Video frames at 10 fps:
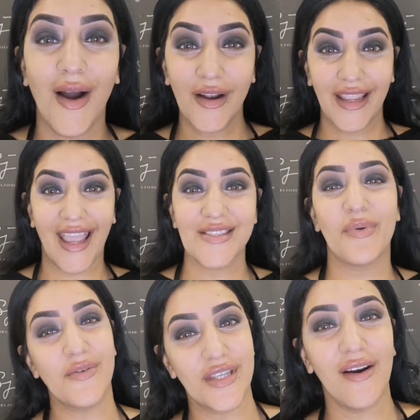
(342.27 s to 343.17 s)
Okay guys,
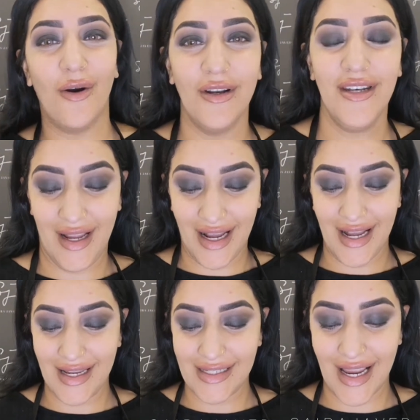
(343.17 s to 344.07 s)
brows are on,
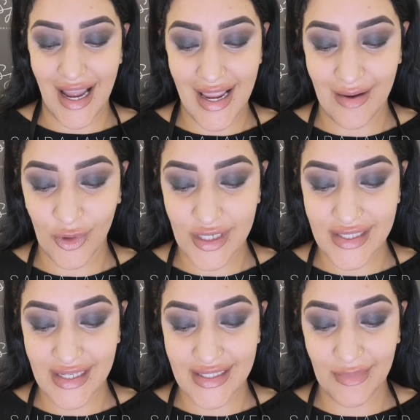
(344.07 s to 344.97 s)
and I am going to
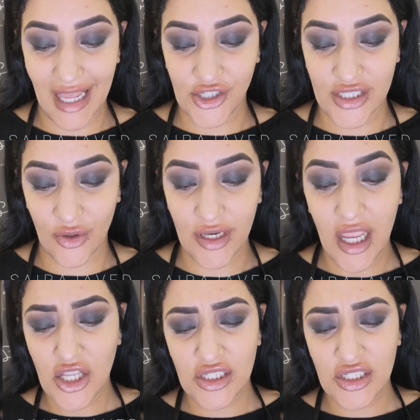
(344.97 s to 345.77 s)
stick some lashes on,